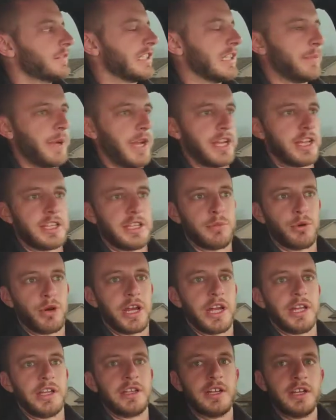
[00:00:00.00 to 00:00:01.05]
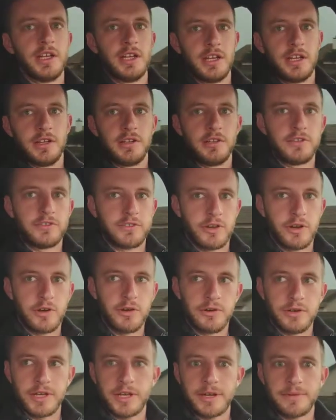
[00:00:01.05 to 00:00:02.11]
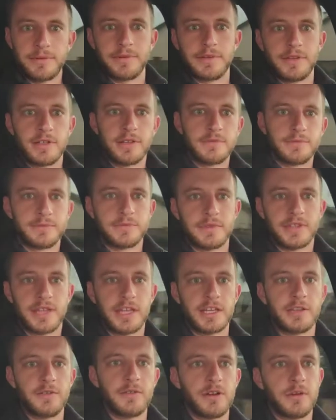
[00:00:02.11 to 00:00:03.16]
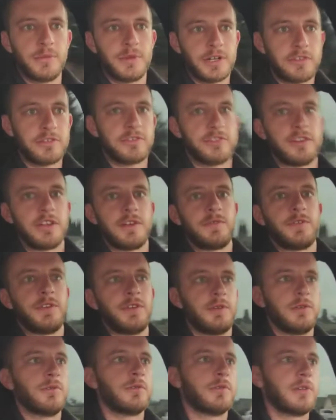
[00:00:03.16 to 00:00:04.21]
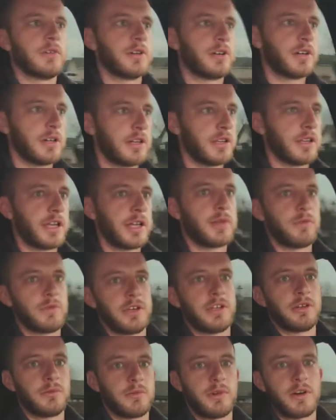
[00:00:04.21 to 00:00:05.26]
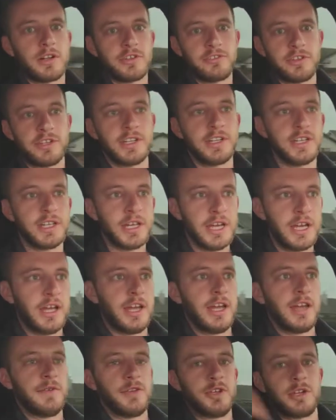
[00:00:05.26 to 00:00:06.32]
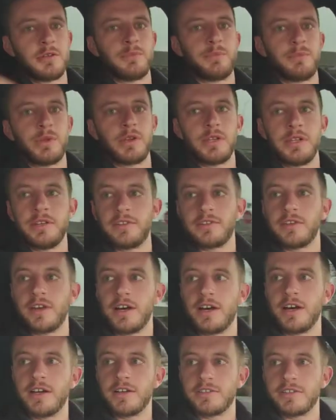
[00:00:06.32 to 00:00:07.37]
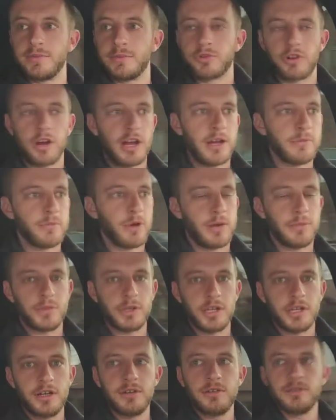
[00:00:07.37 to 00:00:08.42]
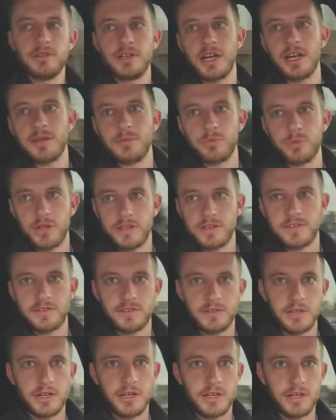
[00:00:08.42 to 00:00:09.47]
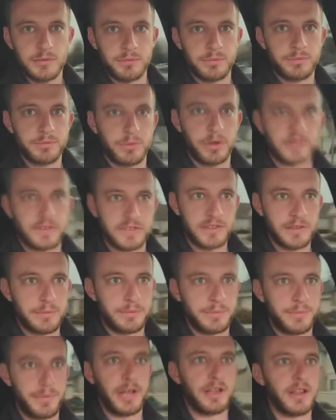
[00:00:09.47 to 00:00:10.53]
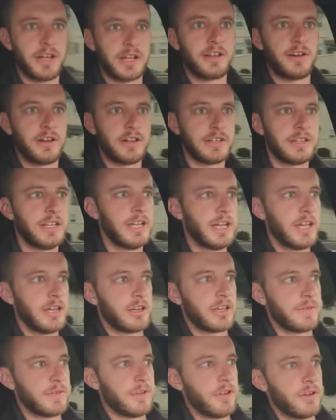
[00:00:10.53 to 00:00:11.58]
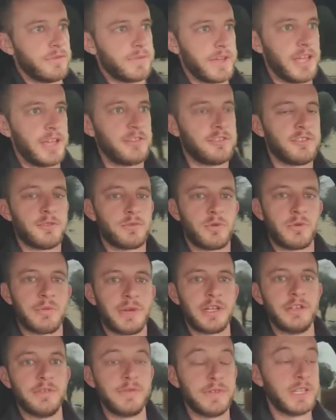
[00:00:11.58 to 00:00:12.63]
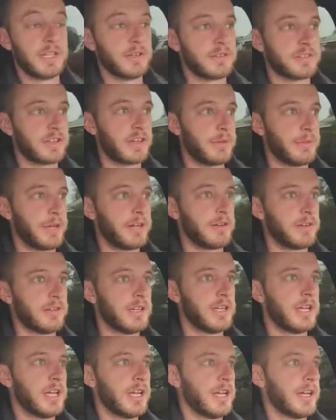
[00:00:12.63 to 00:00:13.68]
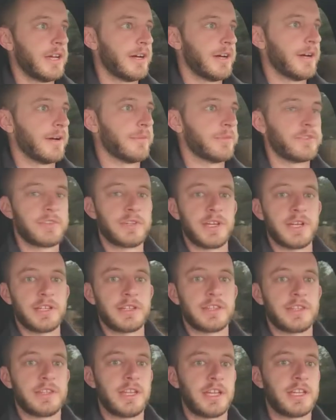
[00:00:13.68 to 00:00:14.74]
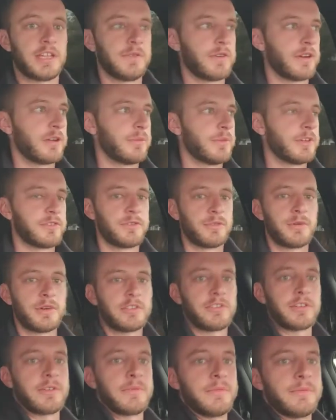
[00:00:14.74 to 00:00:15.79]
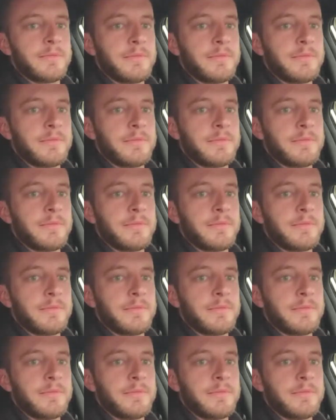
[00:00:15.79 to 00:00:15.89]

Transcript: depending on the brand. So yeah, thank you very much. If you like what you're watching, if you could please subscribe right below, and plus press the bell icon to give you notifications when my new videos come out. So yeah, thank you very much for watching.